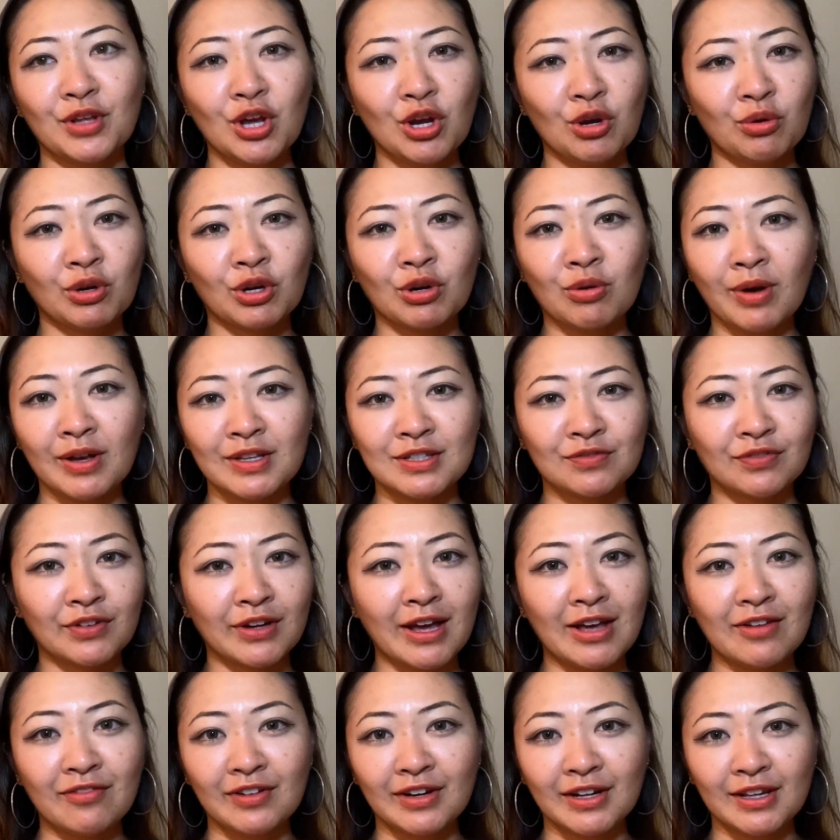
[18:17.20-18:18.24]
request for
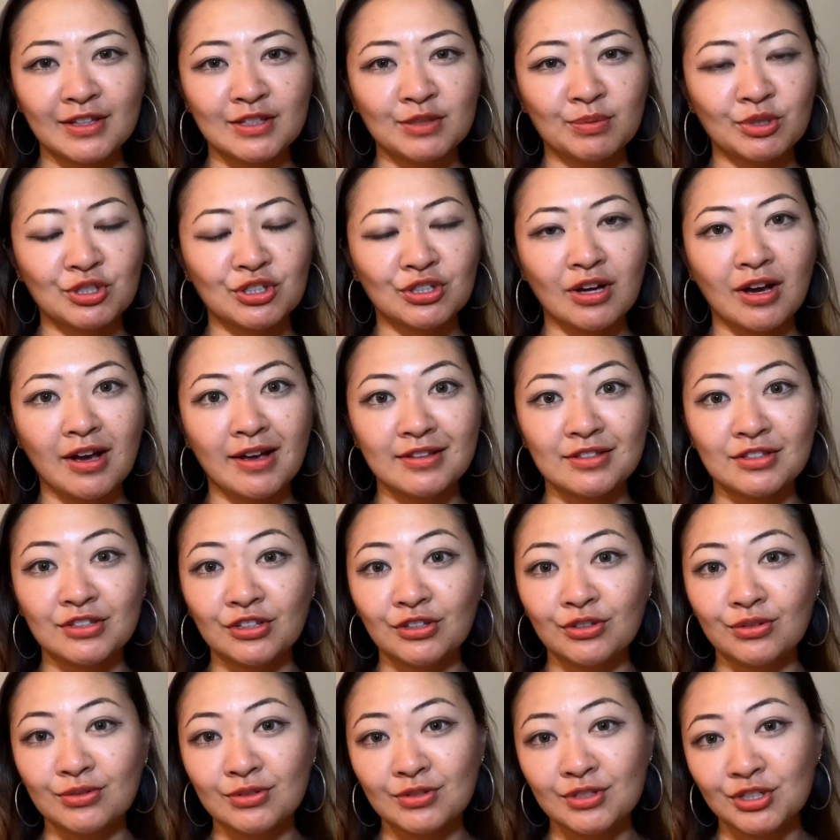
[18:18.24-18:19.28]
evidence which cause
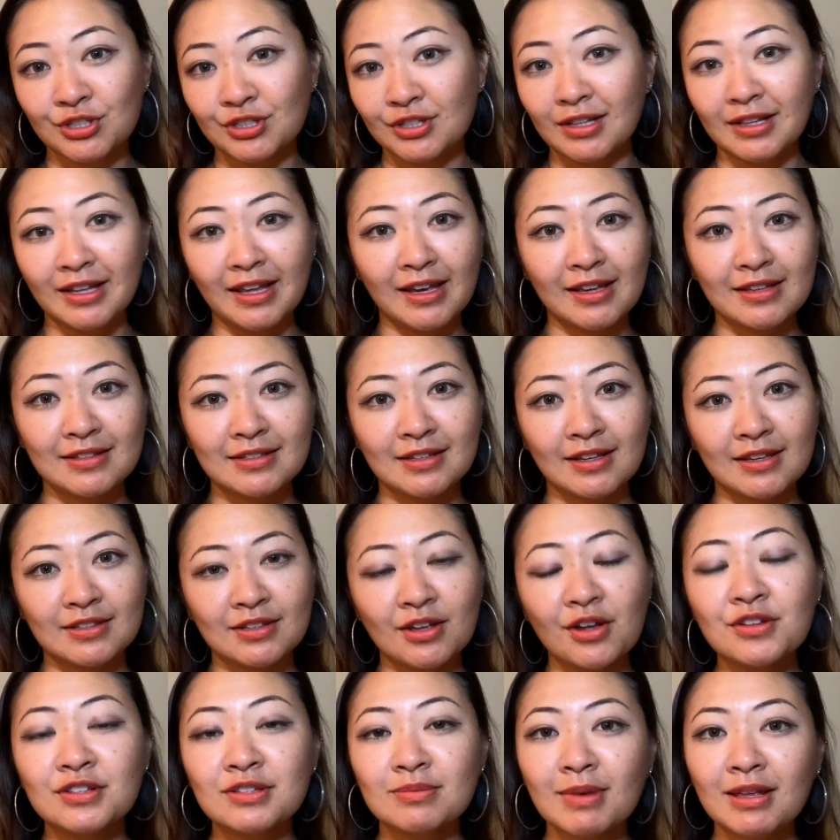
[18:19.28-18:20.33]
huge delays, because
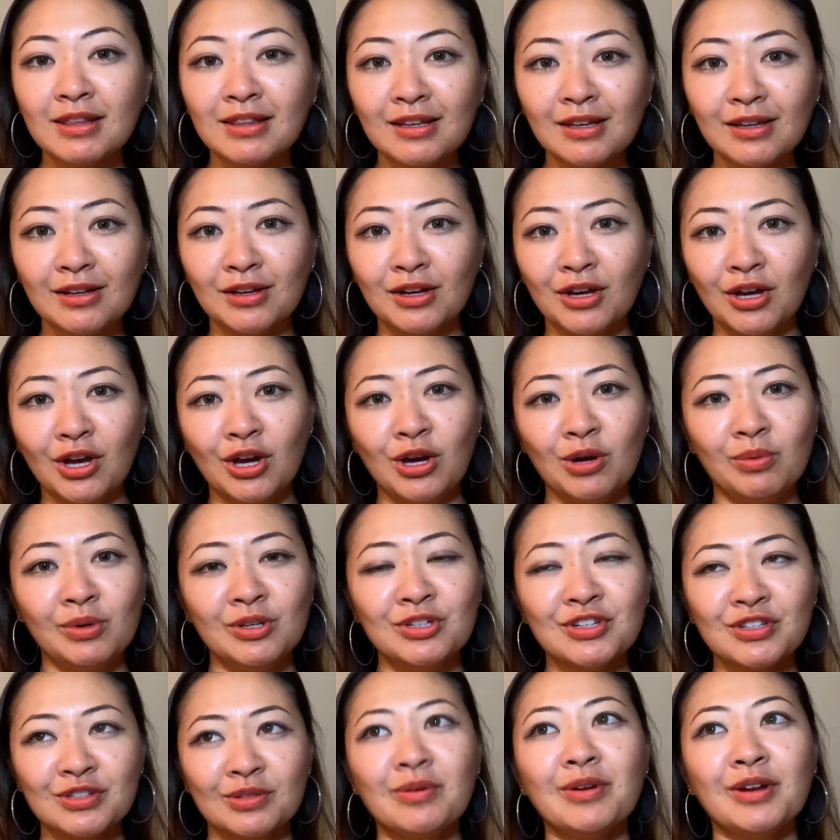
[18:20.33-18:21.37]
ultimately we
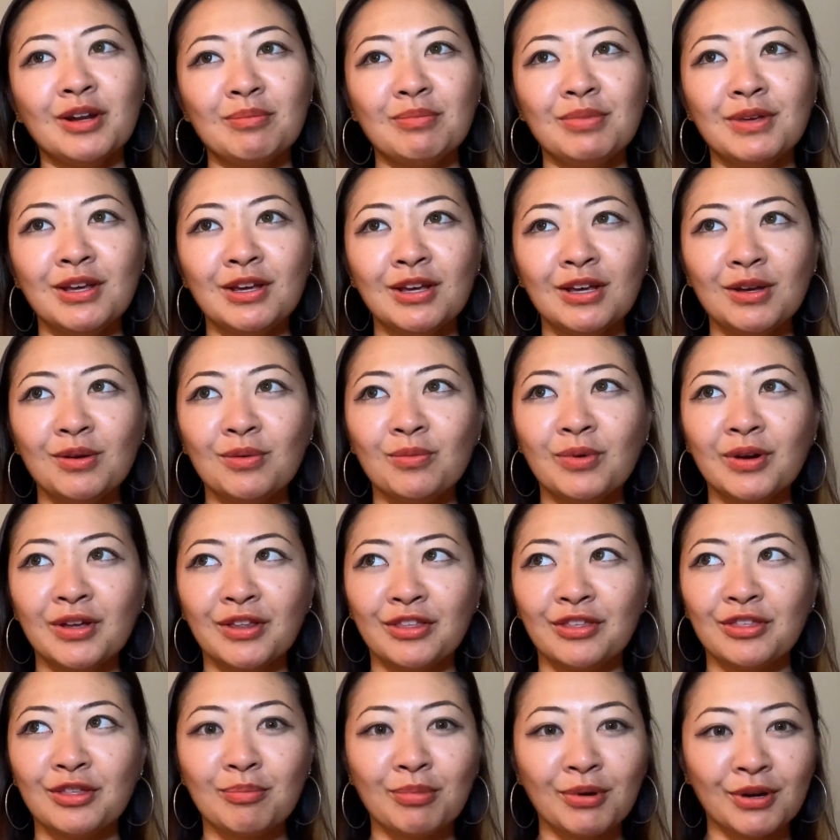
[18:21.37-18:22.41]
just want to be
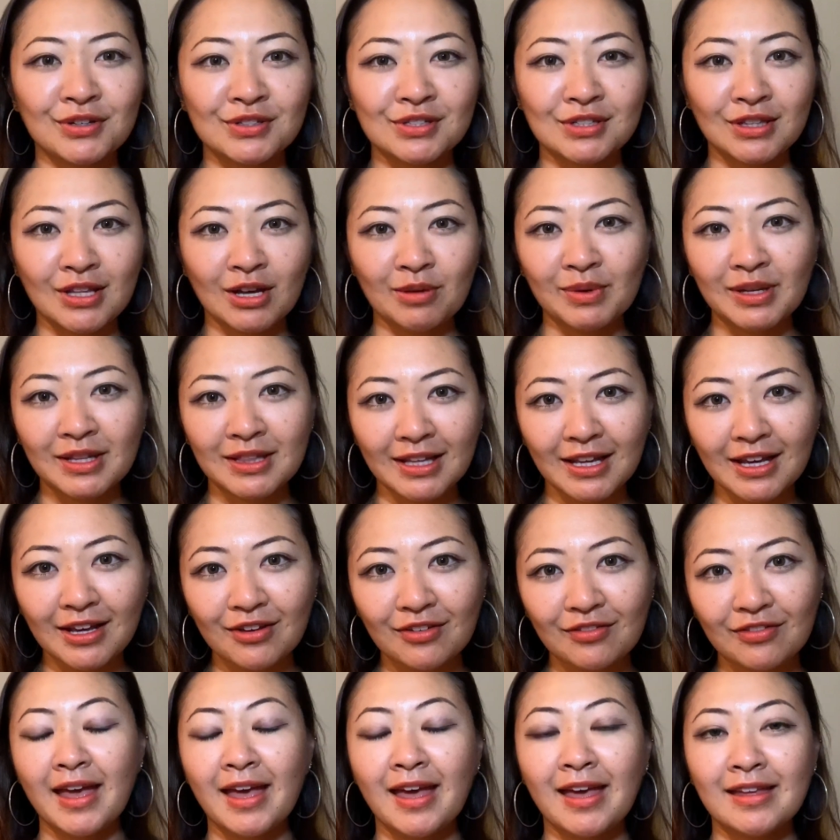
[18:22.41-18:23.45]
with the person that we
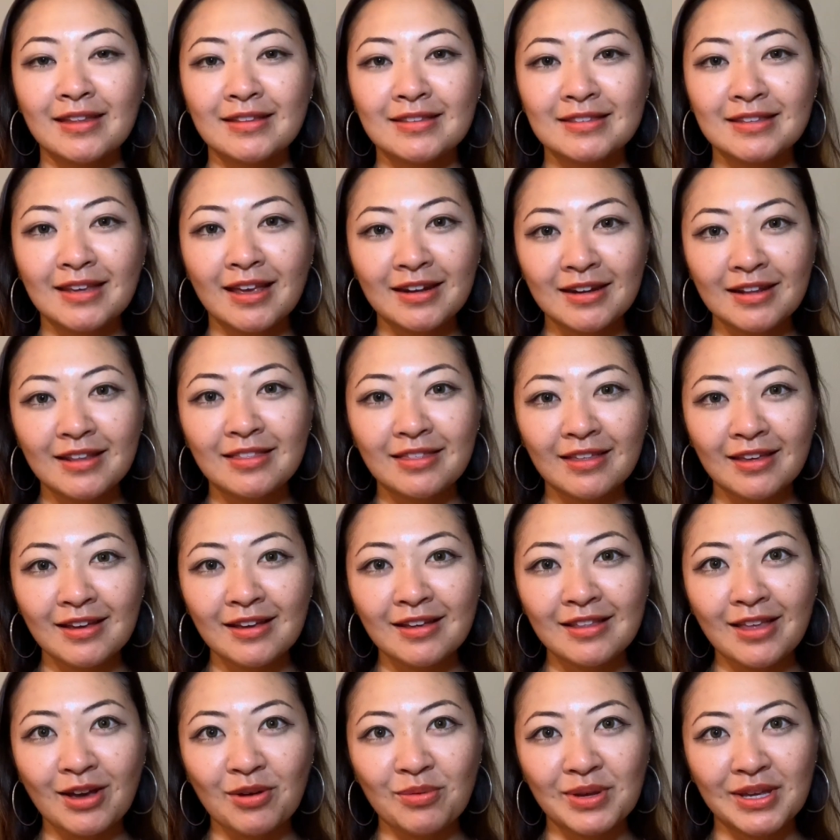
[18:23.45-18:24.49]
love, and
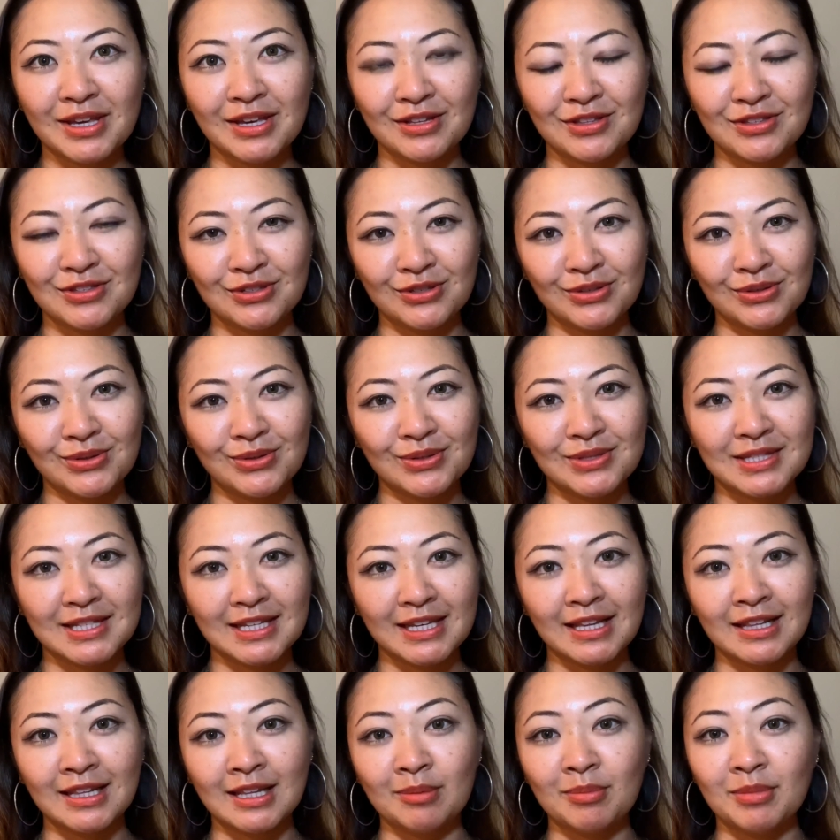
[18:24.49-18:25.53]
anything that we can do
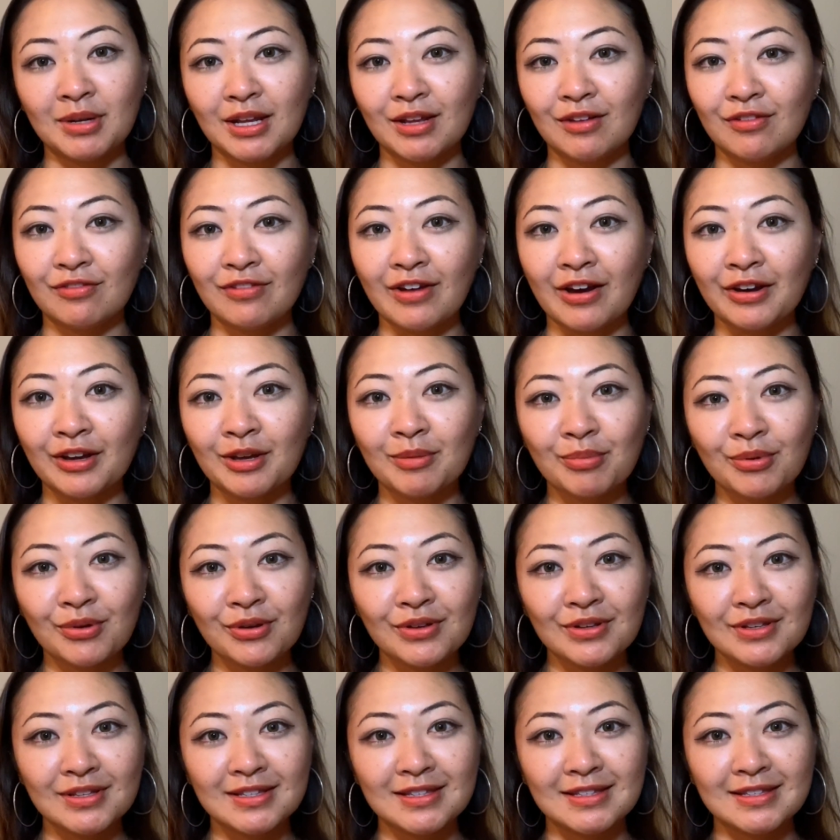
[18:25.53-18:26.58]
to eliminate
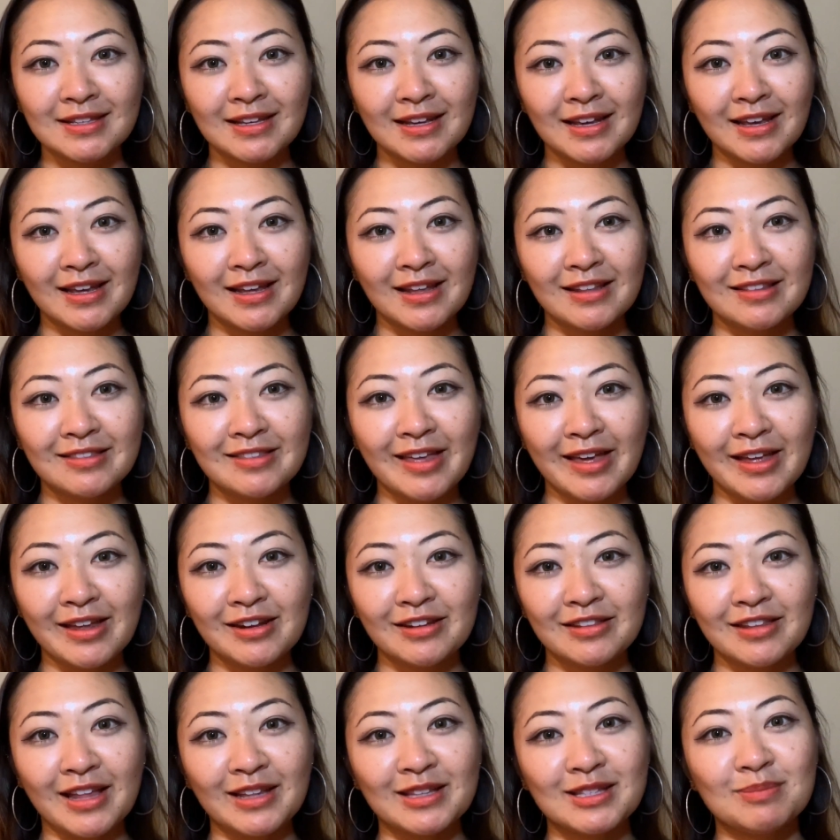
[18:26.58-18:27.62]
variables,
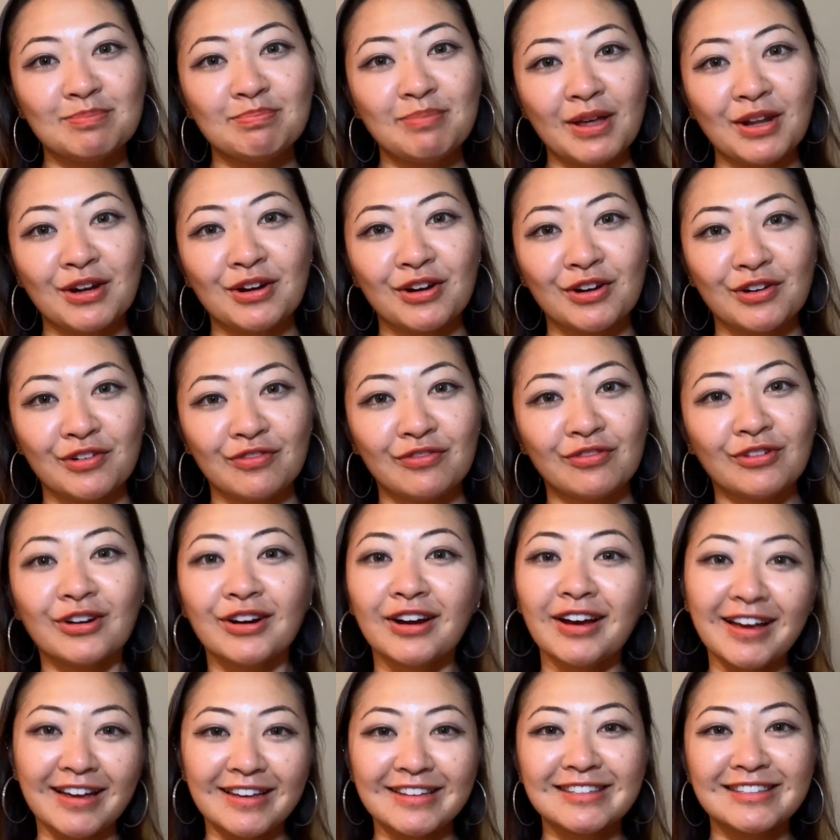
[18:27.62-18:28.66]
then that's better for
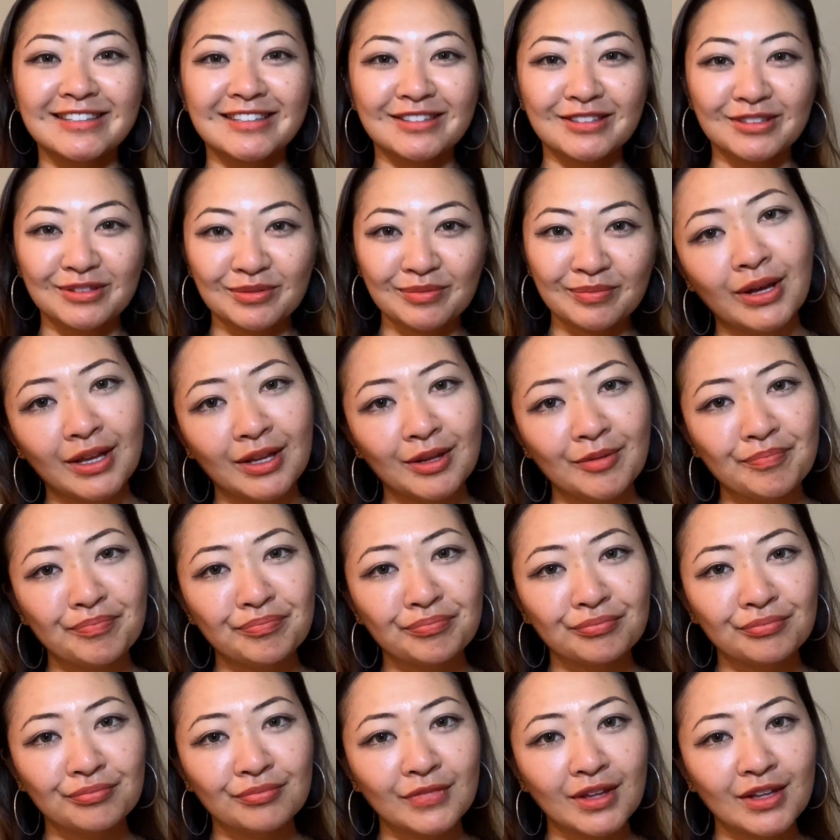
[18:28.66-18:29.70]
us. But
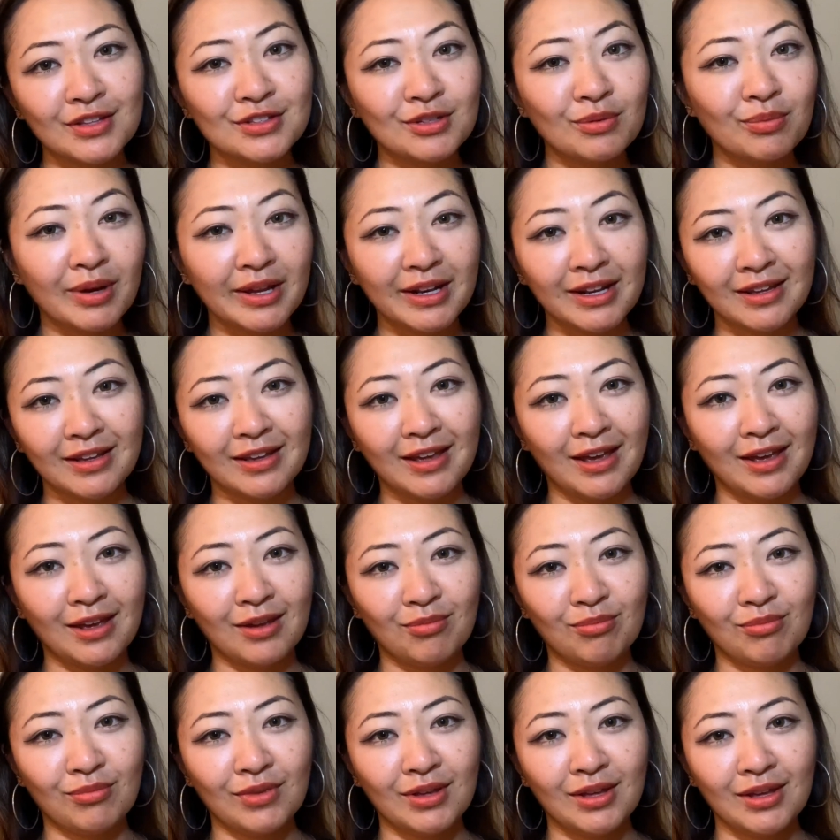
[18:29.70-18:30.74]
it's a waiting
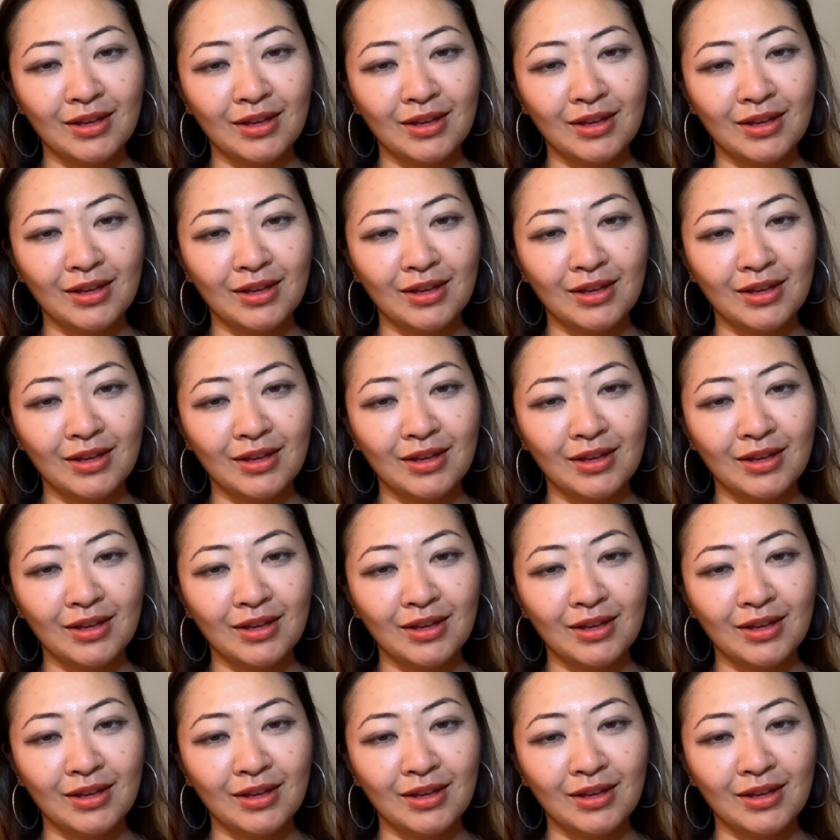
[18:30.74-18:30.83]
game